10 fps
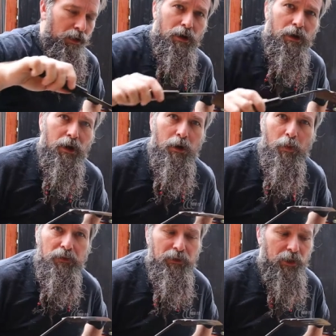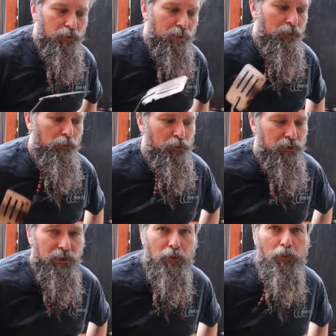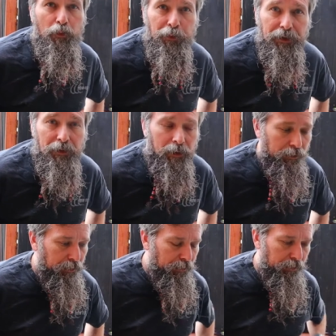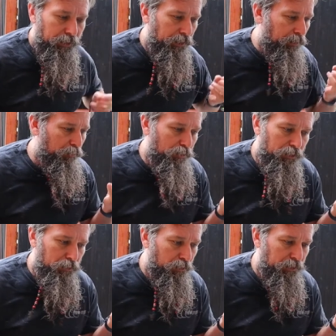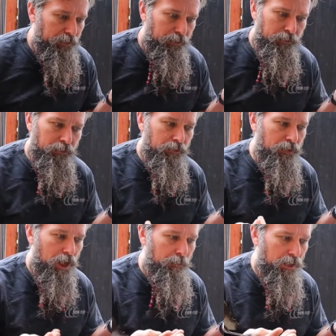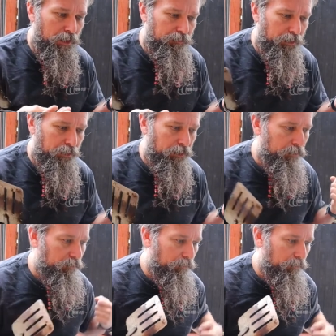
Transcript: Uh, once I tried roasting it really dark and I got it really oily and then the top caught fire.